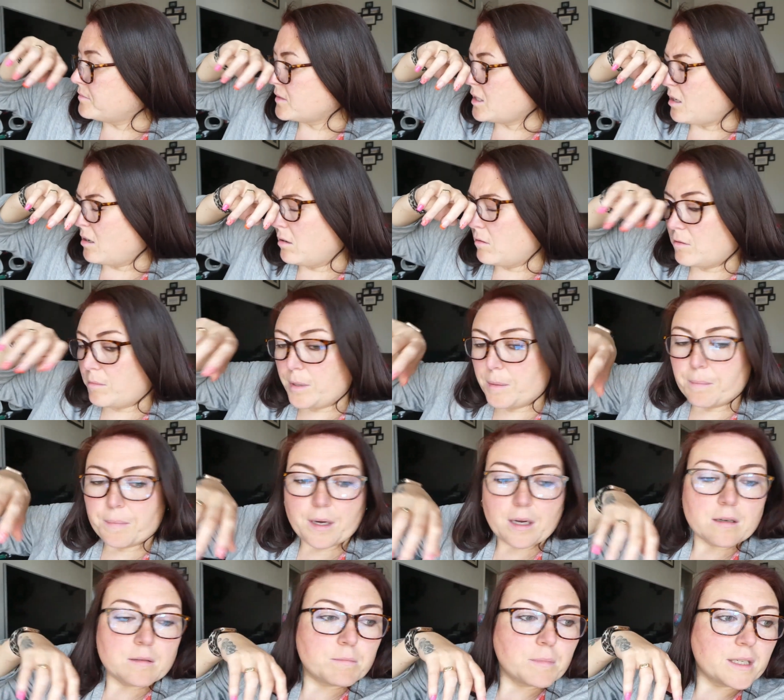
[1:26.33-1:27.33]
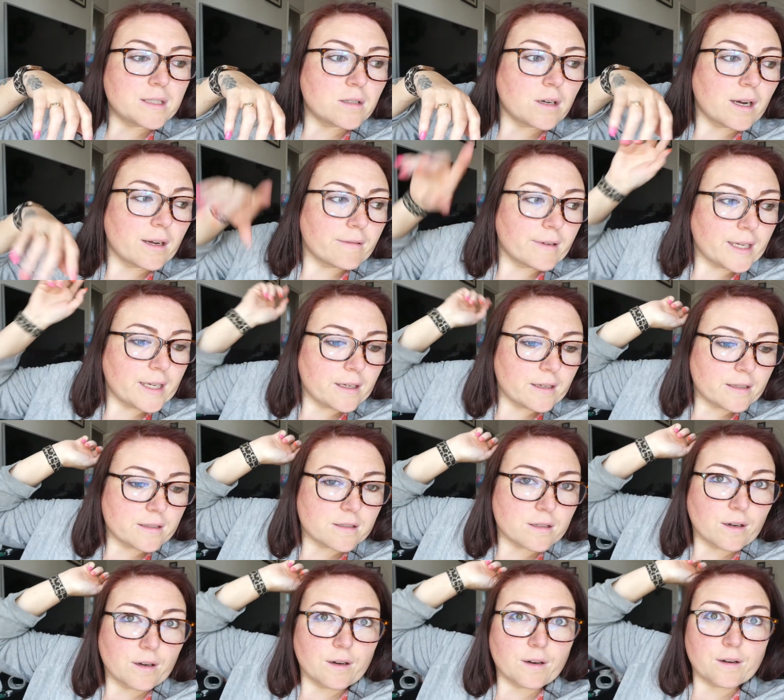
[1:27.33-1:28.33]
I can't remember, my diary
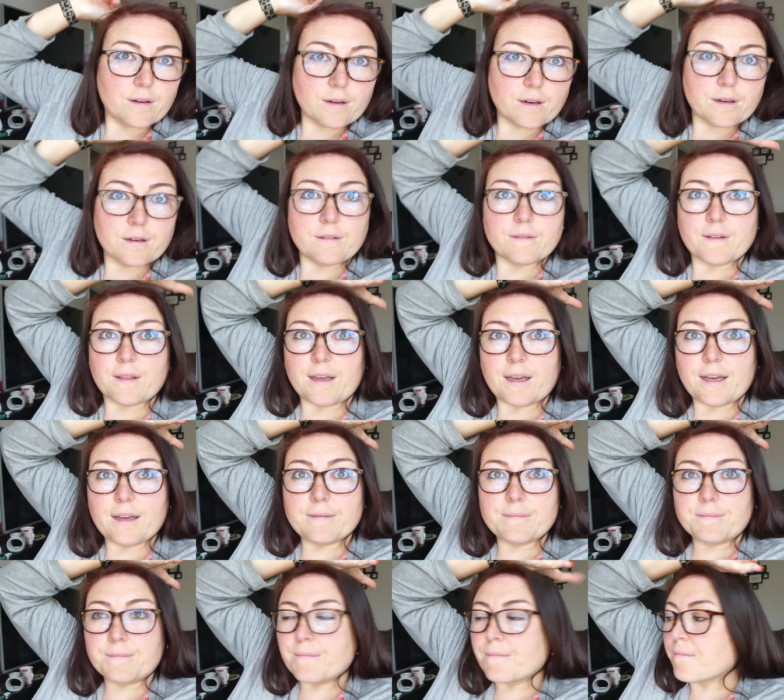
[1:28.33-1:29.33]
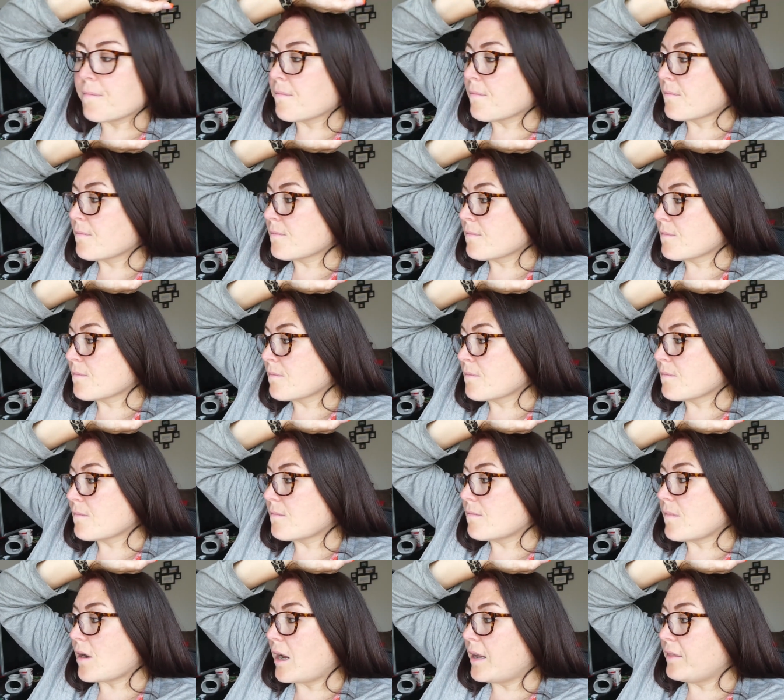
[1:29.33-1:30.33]
is over there
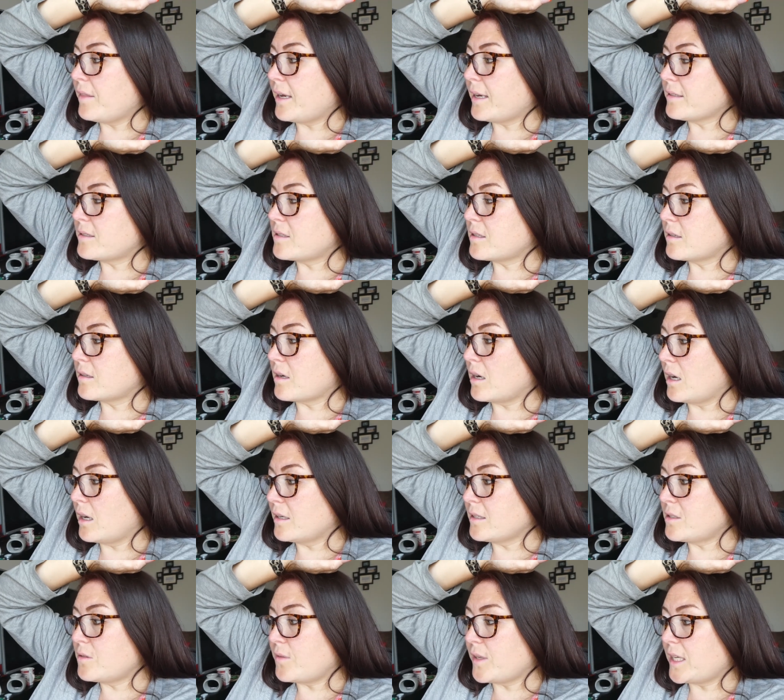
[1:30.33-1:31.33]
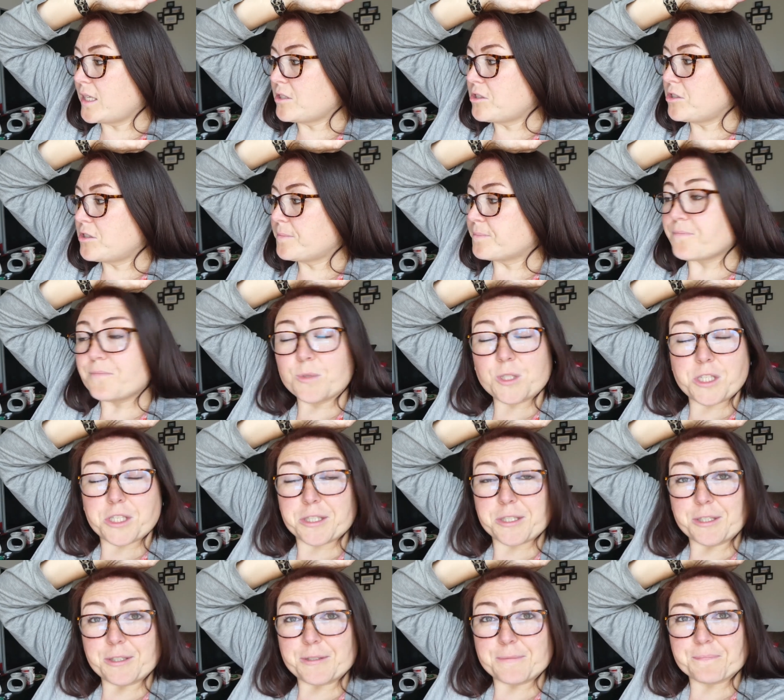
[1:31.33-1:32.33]
and that cut is finished which
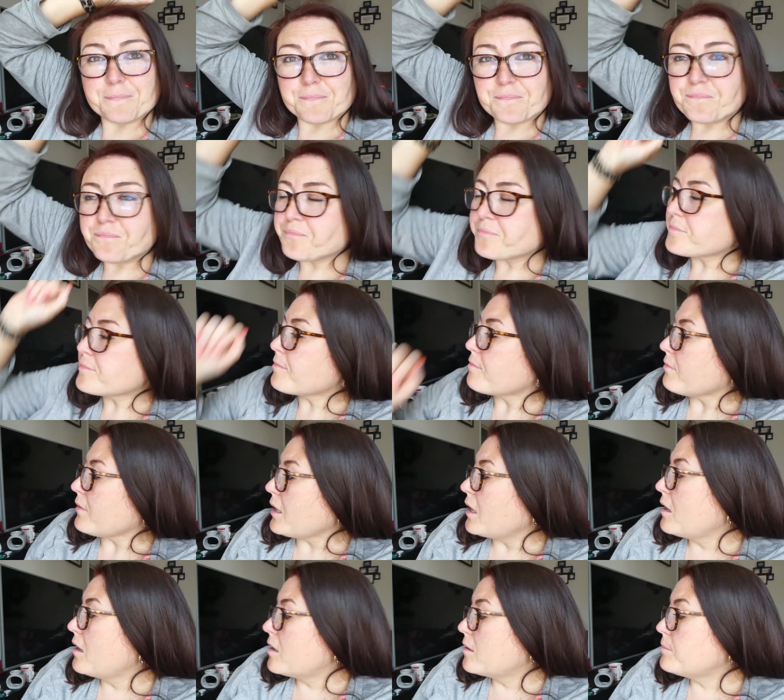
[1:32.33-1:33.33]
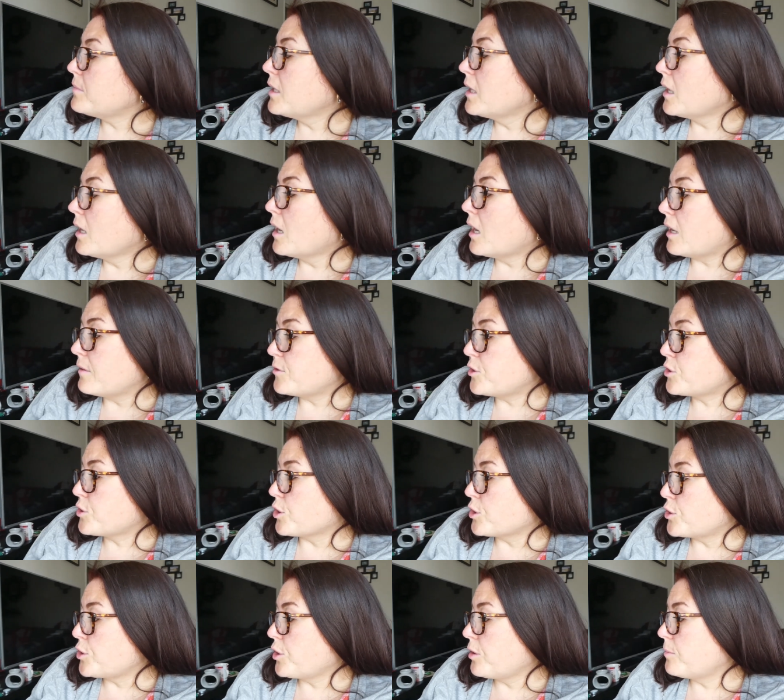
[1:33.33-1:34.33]
is good um, I've just
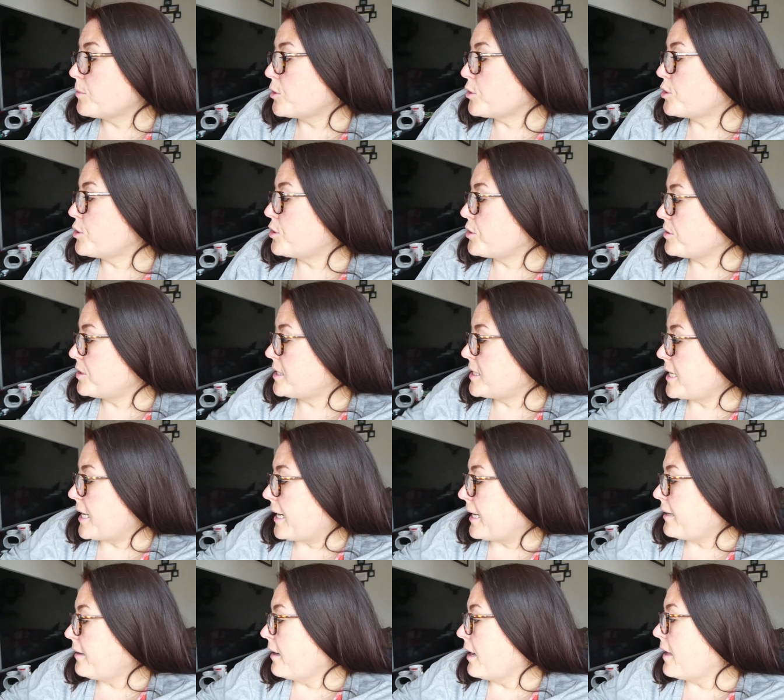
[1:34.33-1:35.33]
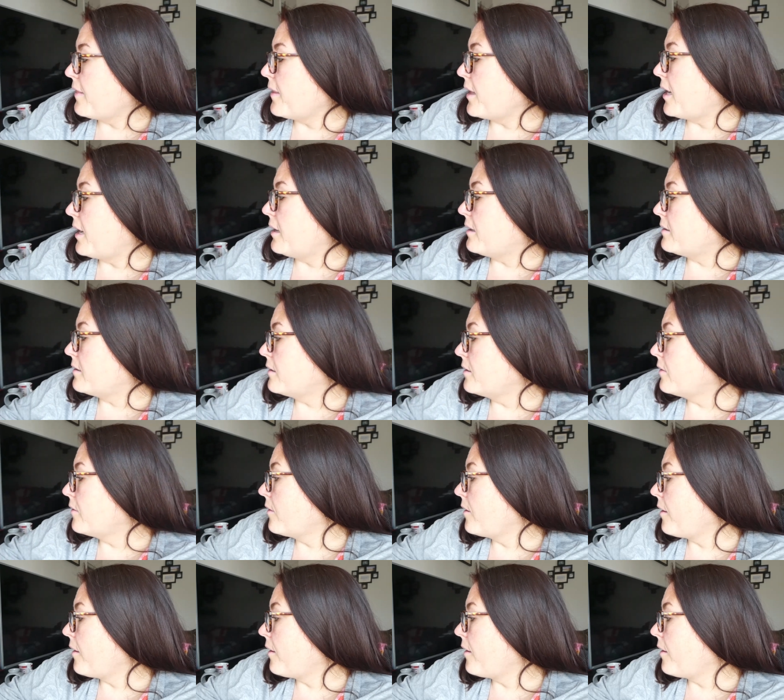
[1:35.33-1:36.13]
got two more to do today and then